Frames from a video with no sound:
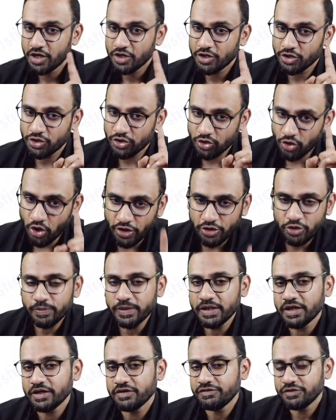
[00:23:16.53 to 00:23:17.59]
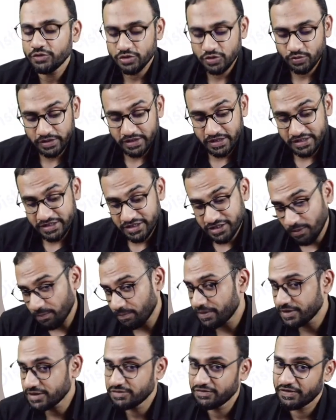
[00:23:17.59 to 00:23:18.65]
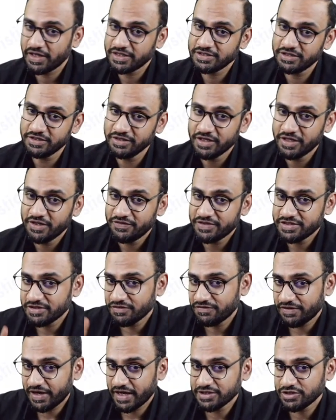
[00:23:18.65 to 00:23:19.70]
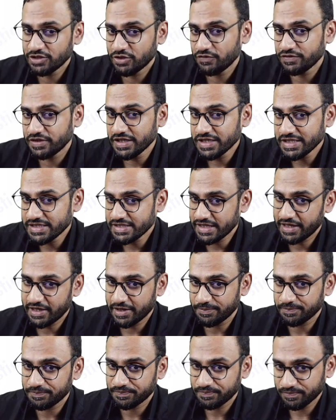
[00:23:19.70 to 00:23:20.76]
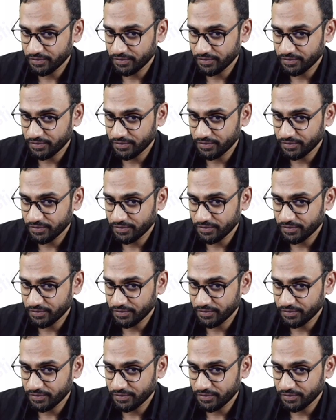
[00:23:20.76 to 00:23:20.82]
Not to be confused with Jumper's fracture, which is a fracture of the sacrum.